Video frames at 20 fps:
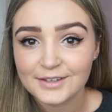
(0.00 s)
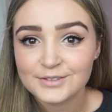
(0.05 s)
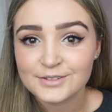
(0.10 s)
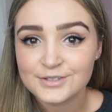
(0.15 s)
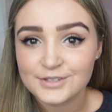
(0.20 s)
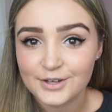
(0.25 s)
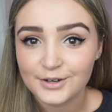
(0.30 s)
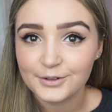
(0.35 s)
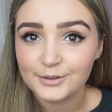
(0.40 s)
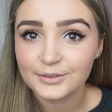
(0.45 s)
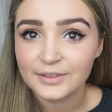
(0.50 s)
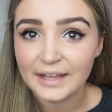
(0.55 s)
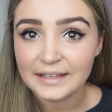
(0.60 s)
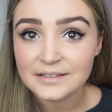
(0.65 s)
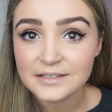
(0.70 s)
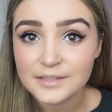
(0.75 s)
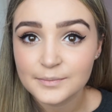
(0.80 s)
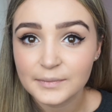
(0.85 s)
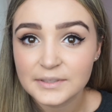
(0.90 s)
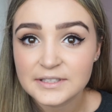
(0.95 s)
So
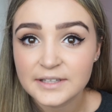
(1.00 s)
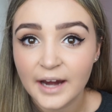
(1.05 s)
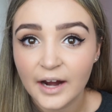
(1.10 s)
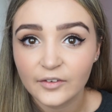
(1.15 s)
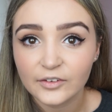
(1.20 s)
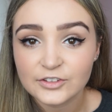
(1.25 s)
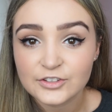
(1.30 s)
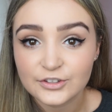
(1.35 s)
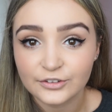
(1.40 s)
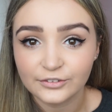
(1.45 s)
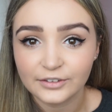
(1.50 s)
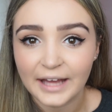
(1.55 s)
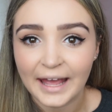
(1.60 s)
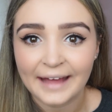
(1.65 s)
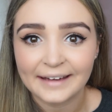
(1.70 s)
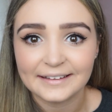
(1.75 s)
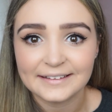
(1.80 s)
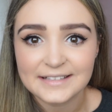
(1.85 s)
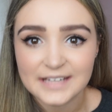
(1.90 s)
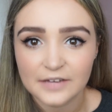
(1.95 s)
that's the mascara done,
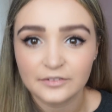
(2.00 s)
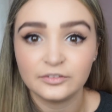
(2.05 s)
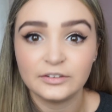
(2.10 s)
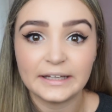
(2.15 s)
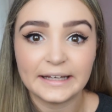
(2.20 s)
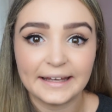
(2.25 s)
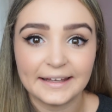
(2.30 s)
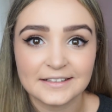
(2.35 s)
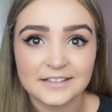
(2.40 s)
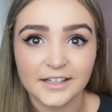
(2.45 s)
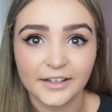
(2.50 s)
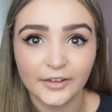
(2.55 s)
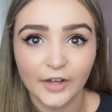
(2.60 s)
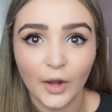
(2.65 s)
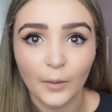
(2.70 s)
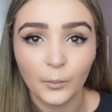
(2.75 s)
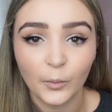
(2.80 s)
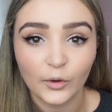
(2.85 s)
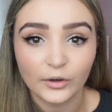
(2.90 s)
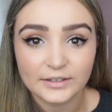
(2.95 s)
and it definitely is a
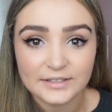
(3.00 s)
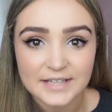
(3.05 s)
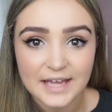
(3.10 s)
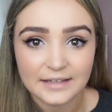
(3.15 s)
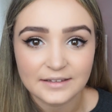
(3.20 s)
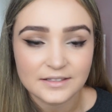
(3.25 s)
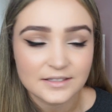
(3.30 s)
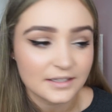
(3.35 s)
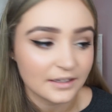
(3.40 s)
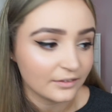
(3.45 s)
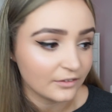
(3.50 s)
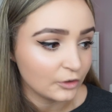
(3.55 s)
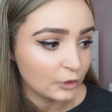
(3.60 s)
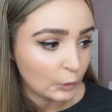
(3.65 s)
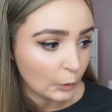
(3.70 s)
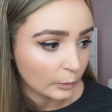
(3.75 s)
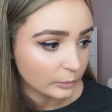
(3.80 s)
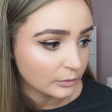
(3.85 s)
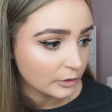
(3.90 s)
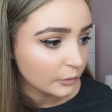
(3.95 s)
lot more intense than the
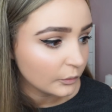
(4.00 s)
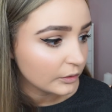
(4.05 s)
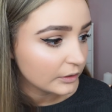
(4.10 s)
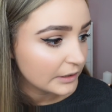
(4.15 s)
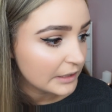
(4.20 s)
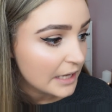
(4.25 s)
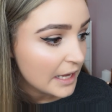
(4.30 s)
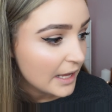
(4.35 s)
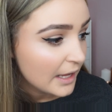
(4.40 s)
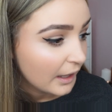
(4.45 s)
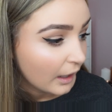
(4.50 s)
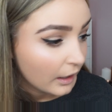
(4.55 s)
normal one.